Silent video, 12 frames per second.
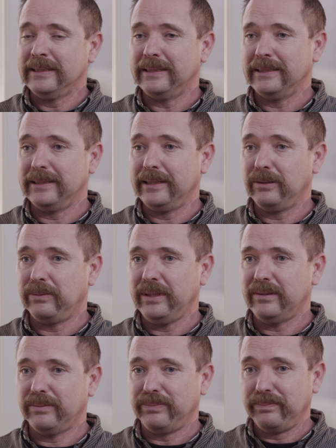Uh, and the
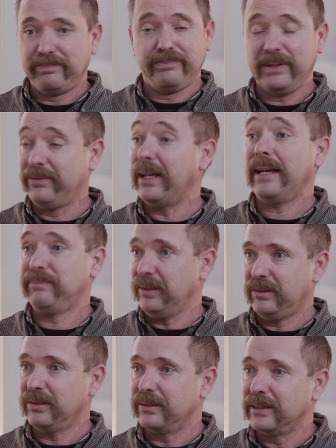weeds have
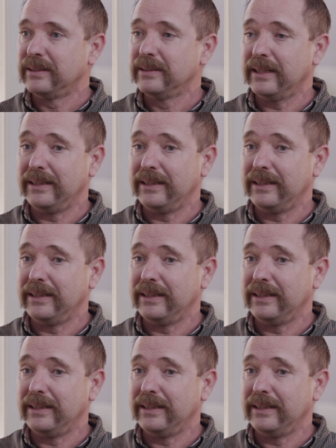adapted to it.